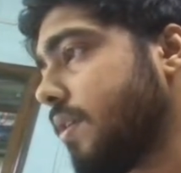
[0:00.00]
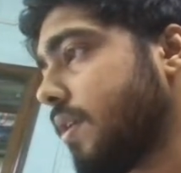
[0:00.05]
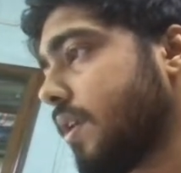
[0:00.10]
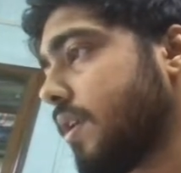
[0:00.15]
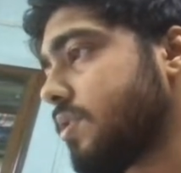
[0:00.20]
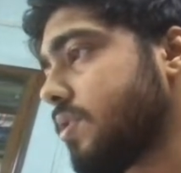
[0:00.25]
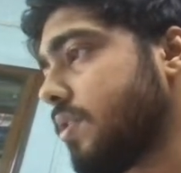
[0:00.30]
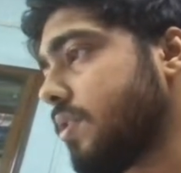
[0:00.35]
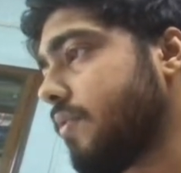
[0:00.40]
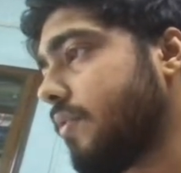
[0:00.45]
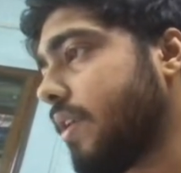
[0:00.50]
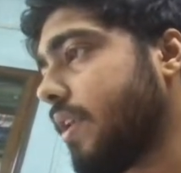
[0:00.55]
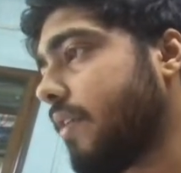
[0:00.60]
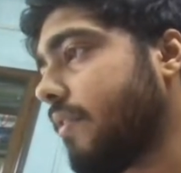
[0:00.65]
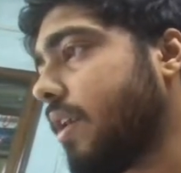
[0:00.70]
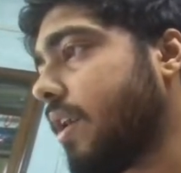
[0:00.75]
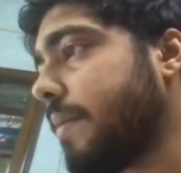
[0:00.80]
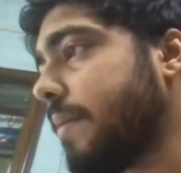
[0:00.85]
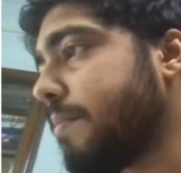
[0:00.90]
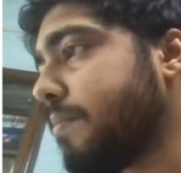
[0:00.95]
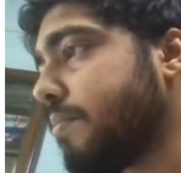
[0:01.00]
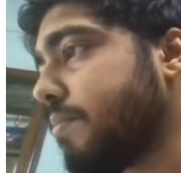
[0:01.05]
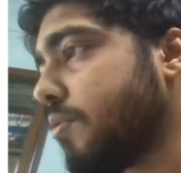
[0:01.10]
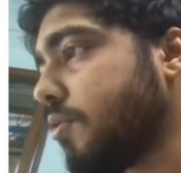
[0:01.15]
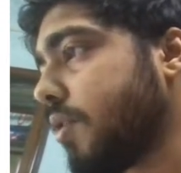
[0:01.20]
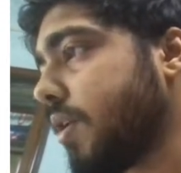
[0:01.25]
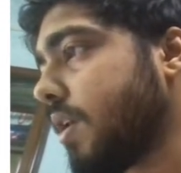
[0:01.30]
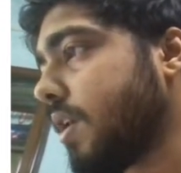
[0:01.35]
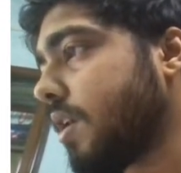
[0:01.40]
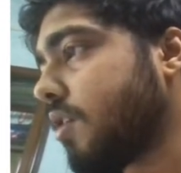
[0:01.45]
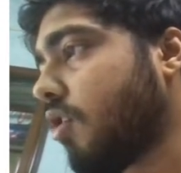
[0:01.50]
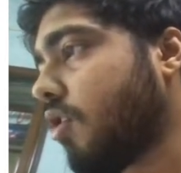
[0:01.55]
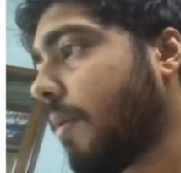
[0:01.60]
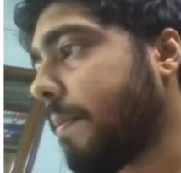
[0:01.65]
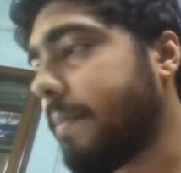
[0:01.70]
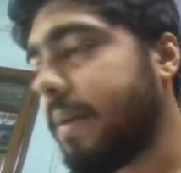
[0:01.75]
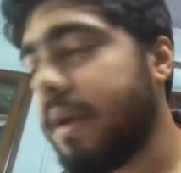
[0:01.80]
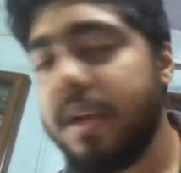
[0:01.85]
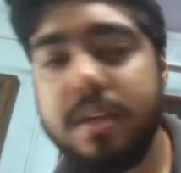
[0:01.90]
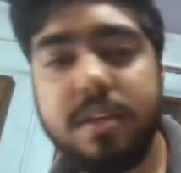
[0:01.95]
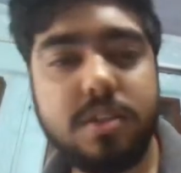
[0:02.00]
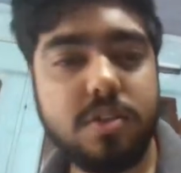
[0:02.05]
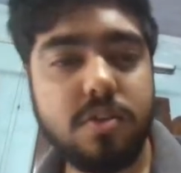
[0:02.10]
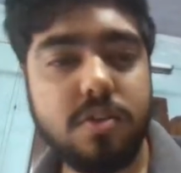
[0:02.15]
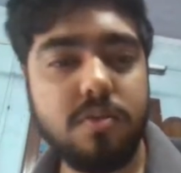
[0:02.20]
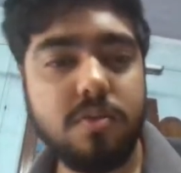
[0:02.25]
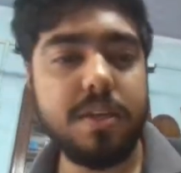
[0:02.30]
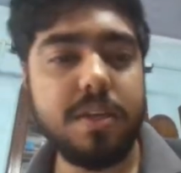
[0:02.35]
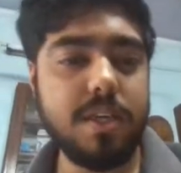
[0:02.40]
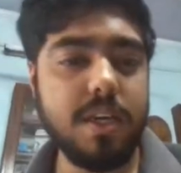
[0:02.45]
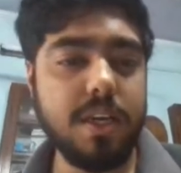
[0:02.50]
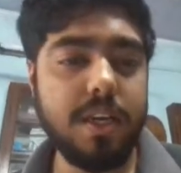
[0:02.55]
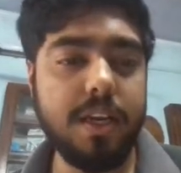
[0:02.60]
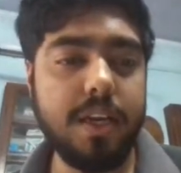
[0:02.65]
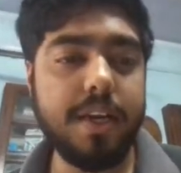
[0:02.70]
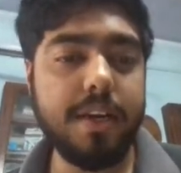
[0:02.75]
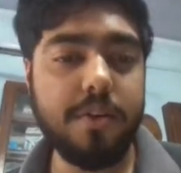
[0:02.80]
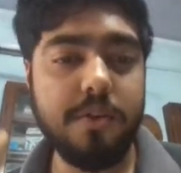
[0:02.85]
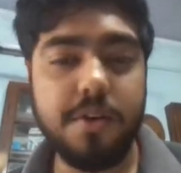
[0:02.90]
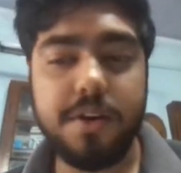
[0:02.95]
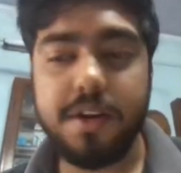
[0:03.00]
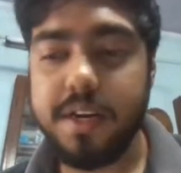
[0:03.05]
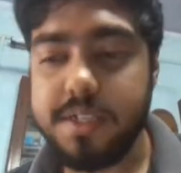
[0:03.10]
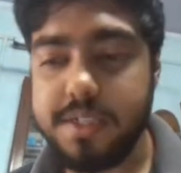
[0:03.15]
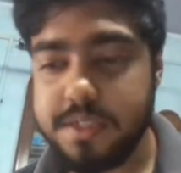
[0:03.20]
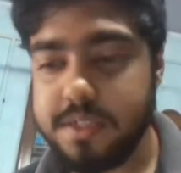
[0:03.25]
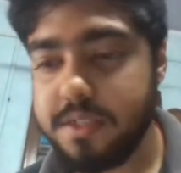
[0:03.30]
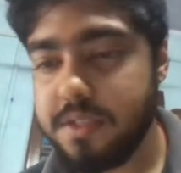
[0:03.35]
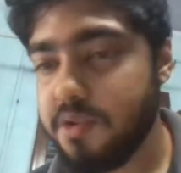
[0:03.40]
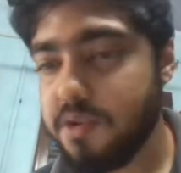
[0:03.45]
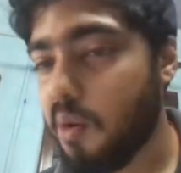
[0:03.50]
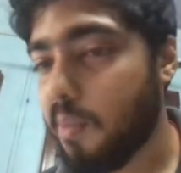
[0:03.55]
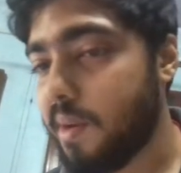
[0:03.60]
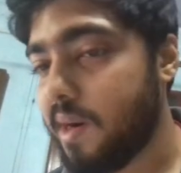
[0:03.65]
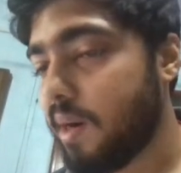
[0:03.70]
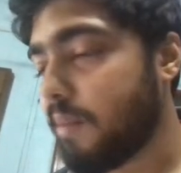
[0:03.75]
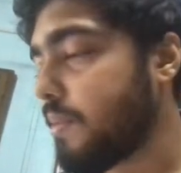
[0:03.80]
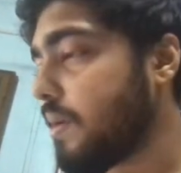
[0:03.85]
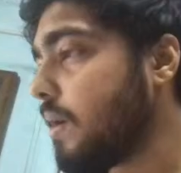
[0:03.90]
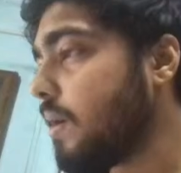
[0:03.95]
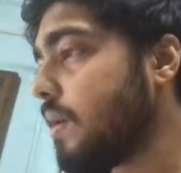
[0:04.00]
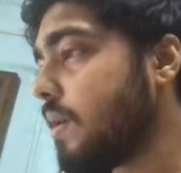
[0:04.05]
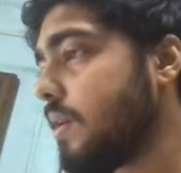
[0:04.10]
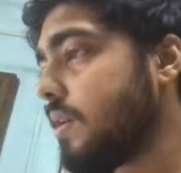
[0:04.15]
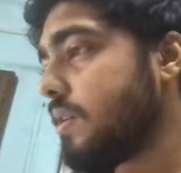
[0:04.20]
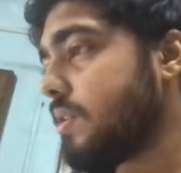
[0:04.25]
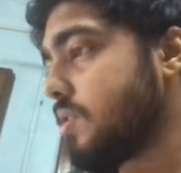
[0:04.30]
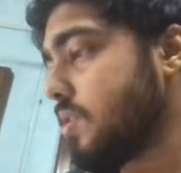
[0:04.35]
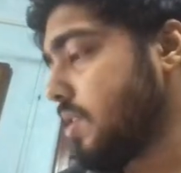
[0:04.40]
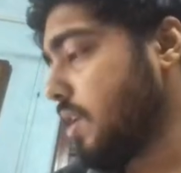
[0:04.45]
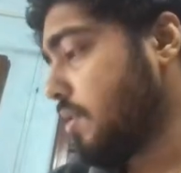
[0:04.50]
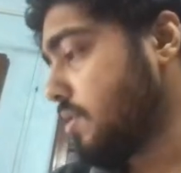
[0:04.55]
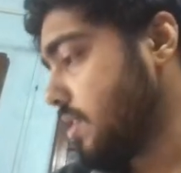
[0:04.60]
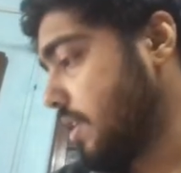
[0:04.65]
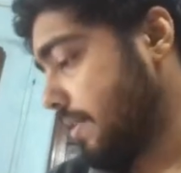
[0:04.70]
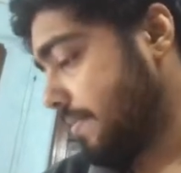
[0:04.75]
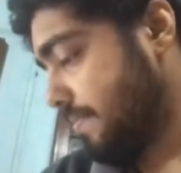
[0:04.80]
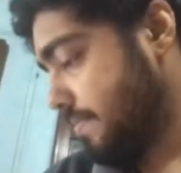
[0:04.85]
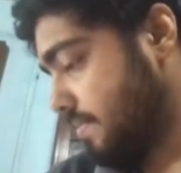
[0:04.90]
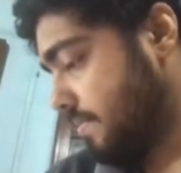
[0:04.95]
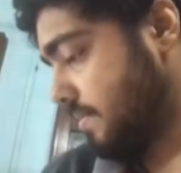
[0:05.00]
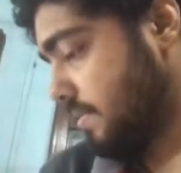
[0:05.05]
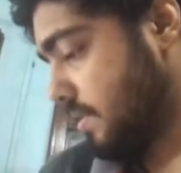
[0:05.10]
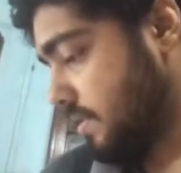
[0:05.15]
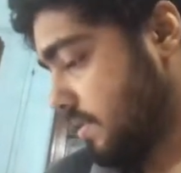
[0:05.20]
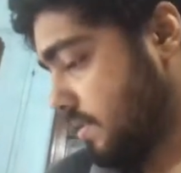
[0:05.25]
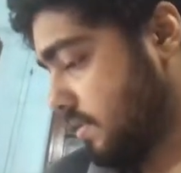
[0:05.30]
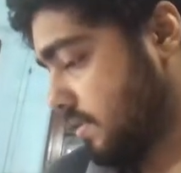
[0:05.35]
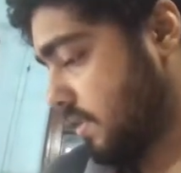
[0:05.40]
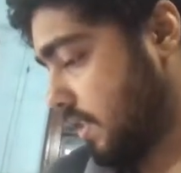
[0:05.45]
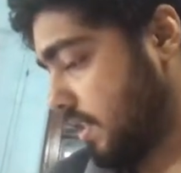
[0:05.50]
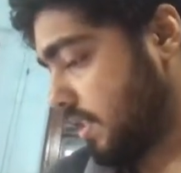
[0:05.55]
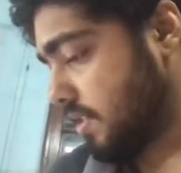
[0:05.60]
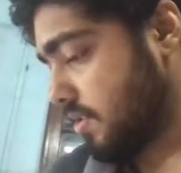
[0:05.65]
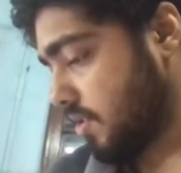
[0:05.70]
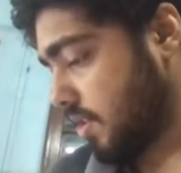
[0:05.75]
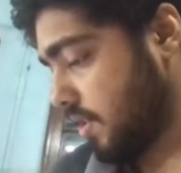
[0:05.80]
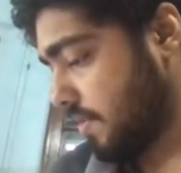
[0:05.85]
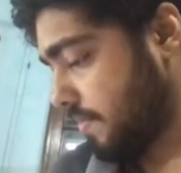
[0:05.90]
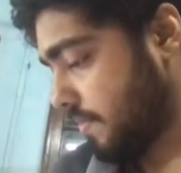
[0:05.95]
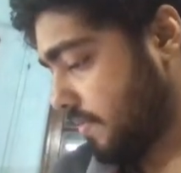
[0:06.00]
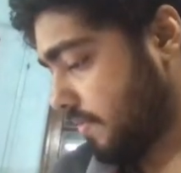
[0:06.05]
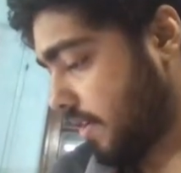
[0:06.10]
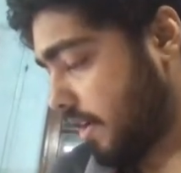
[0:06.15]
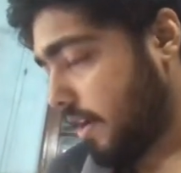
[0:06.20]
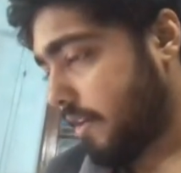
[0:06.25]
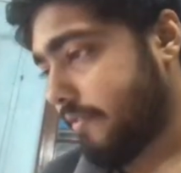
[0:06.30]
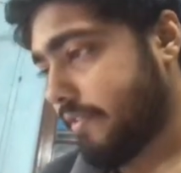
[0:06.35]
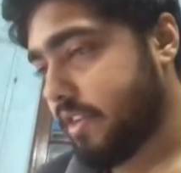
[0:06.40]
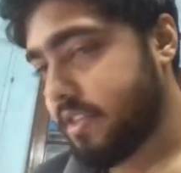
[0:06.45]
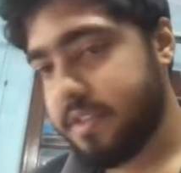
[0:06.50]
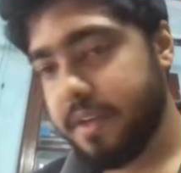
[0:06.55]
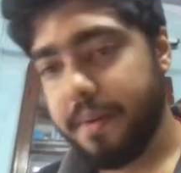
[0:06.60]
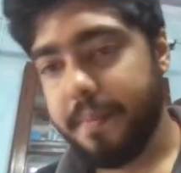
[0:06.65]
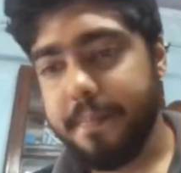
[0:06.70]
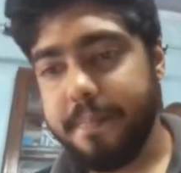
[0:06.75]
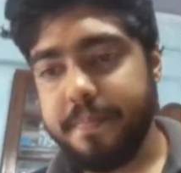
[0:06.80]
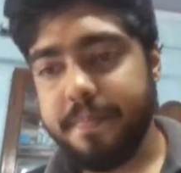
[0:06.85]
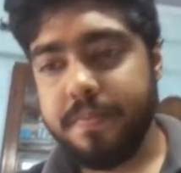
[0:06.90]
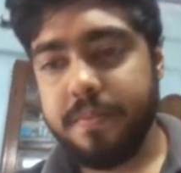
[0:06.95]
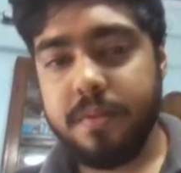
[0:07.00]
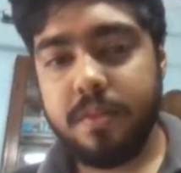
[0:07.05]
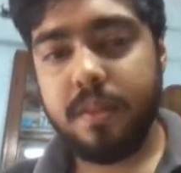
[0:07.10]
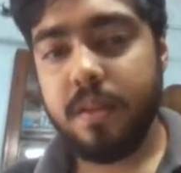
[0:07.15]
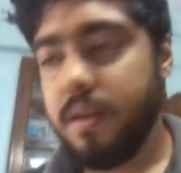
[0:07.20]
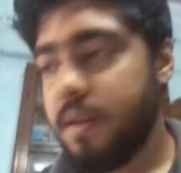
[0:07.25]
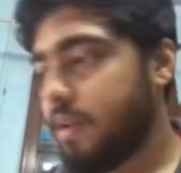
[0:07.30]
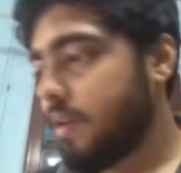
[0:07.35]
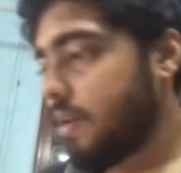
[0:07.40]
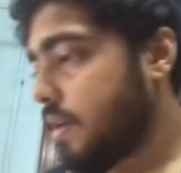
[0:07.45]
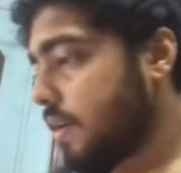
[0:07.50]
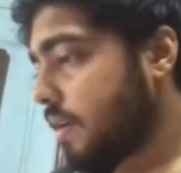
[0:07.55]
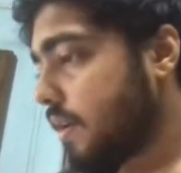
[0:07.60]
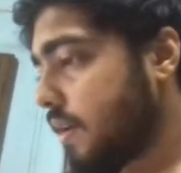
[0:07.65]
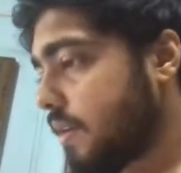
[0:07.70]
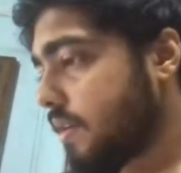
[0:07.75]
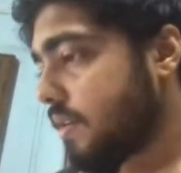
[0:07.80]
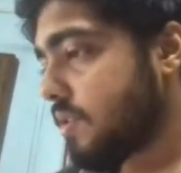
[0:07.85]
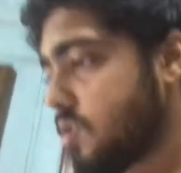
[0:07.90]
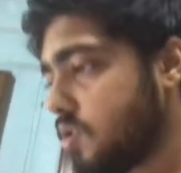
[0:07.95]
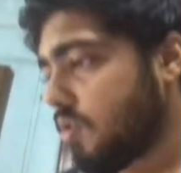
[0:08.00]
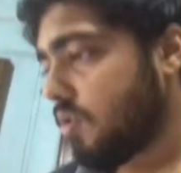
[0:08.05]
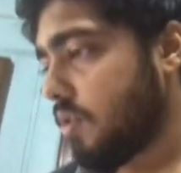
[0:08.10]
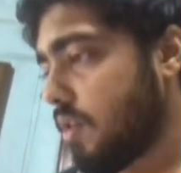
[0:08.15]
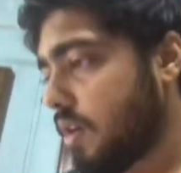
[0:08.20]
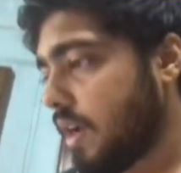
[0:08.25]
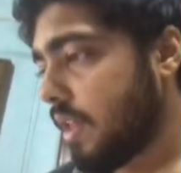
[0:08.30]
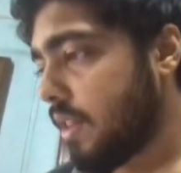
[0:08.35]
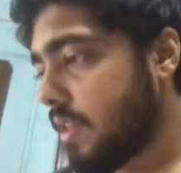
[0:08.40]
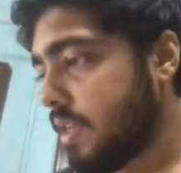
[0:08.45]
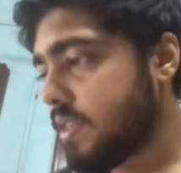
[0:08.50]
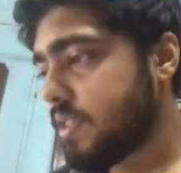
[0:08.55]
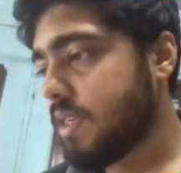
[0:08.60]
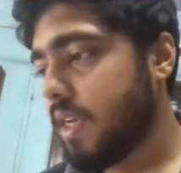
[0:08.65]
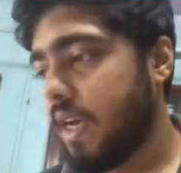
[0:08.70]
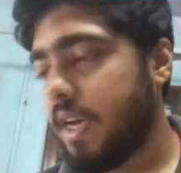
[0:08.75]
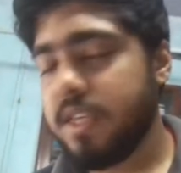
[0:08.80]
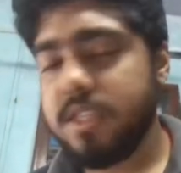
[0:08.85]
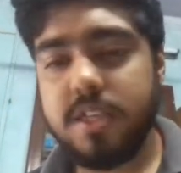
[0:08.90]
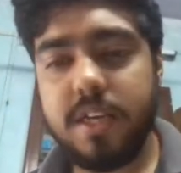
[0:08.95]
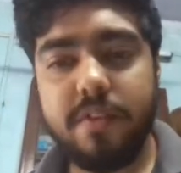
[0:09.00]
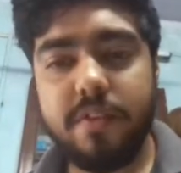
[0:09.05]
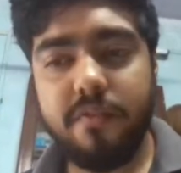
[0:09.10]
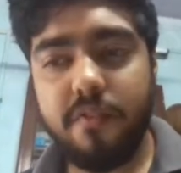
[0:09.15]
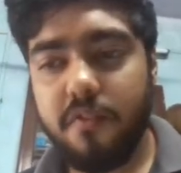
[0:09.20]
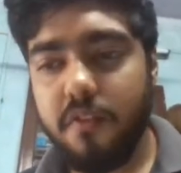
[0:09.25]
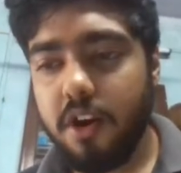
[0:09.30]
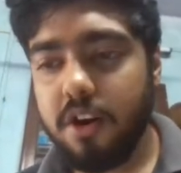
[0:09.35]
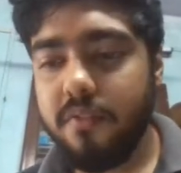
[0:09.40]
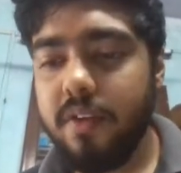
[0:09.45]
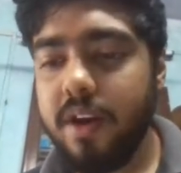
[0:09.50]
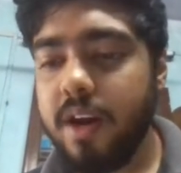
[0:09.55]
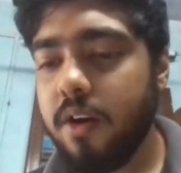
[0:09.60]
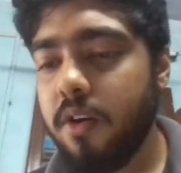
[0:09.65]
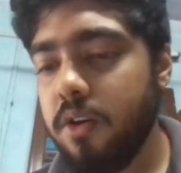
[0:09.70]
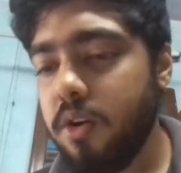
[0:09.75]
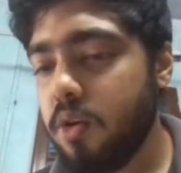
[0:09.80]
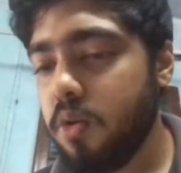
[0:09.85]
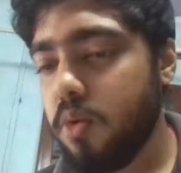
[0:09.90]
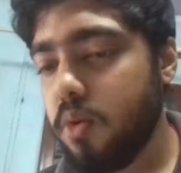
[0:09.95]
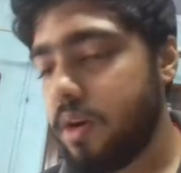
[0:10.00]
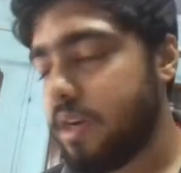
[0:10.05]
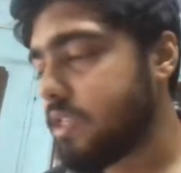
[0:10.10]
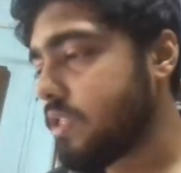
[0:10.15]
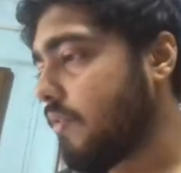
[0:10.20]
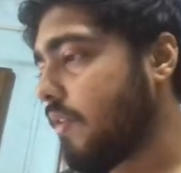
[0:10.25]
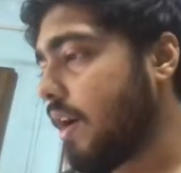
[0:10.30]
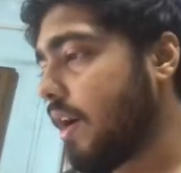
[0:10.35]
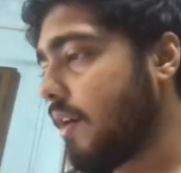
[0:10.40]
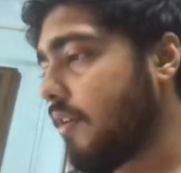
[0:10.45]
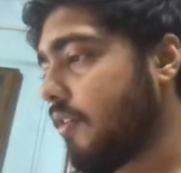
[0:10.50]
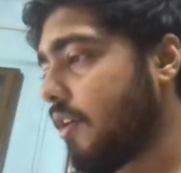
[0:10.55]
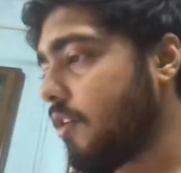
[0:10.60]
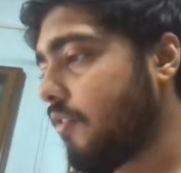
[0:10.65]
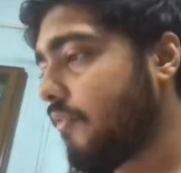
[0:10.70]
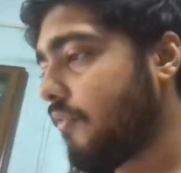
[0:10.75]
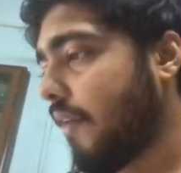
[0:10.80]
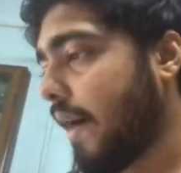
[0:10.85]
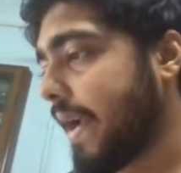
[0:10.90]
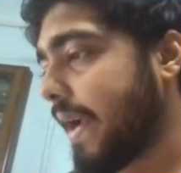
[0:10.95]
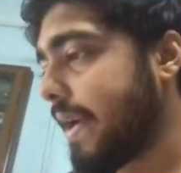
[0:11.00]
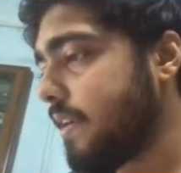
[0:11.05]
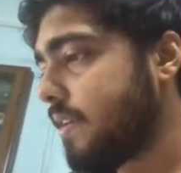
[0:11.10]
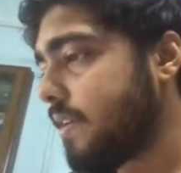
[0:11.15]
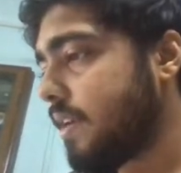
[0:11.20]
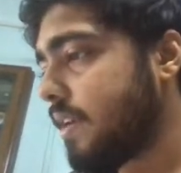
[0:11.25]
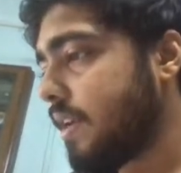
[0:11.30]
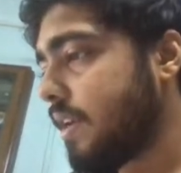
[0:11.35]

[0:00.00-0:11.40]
So whenever I'm doing a copy, so basically Leetcode gets copied up. So now see this, okay? Very interesting. So in this case, what we are going to do is we are going to find